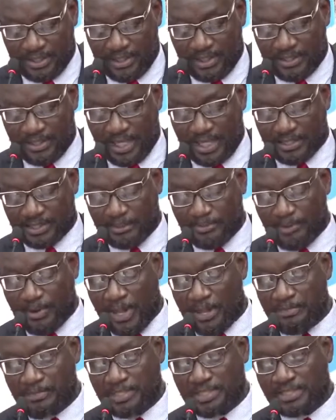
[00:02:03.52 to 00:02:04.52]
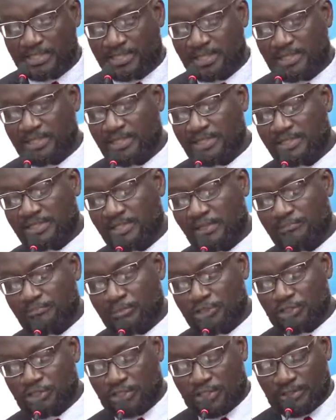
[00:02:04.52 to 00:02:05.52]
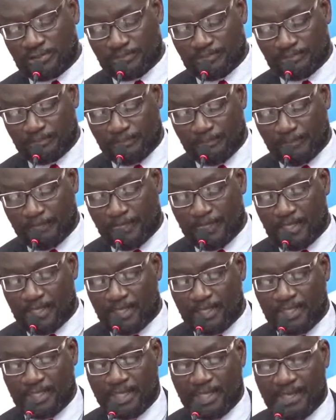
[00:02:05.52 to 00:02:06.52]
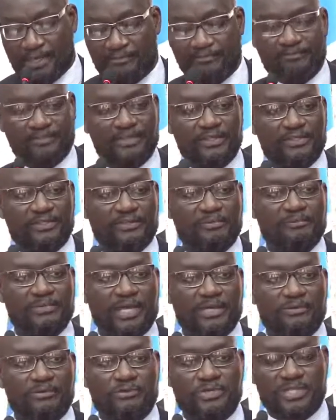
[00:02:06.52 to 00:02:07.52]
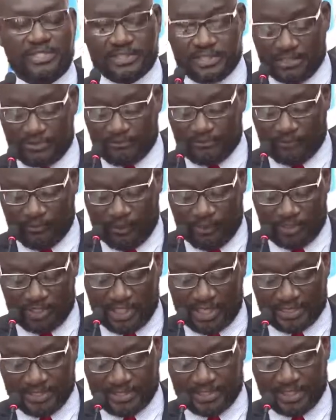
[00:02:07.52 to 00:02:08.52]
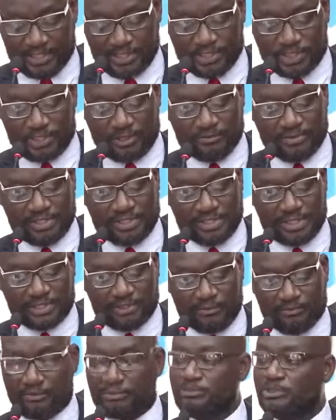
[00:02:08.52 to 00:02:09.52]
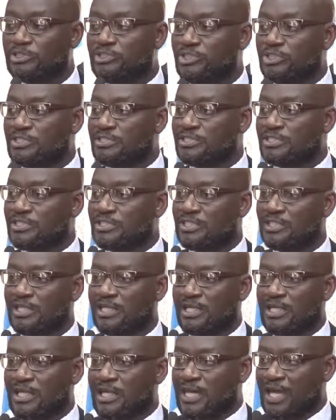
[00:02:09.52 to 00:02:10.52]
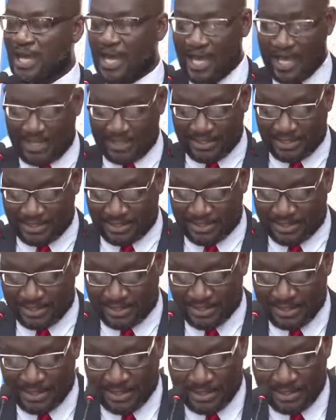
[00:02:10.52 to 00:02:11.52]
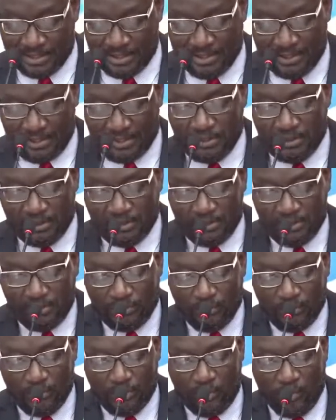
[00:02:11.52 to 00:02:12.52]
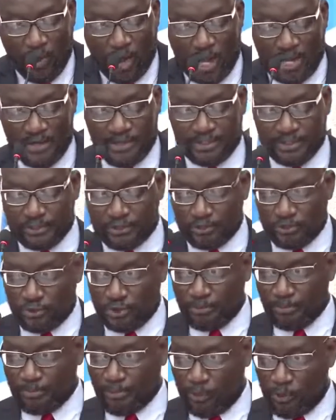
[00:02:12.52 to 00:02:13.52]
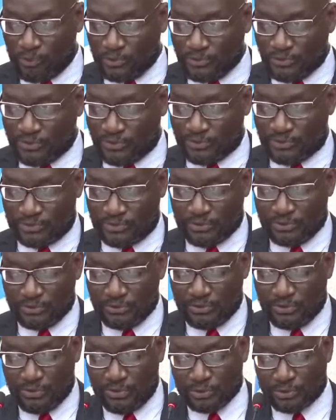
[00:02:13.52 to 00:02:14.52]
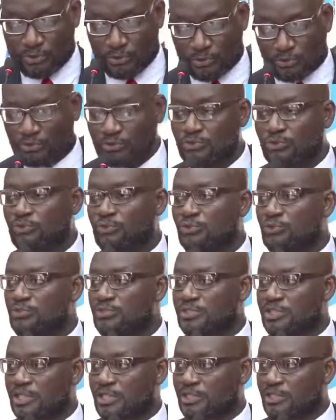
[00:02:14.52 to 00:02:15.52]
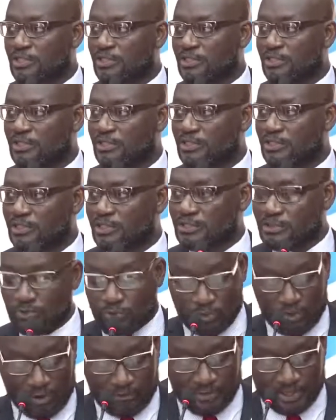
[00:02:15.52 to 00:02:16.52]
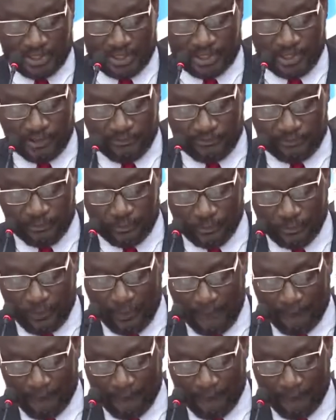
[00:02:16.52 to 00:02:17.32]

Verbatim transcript: that the Prime Minister in his submission gave the main reason for the extension of the state of emergency as requiring to impose or to, to use the, the tool of a curfew.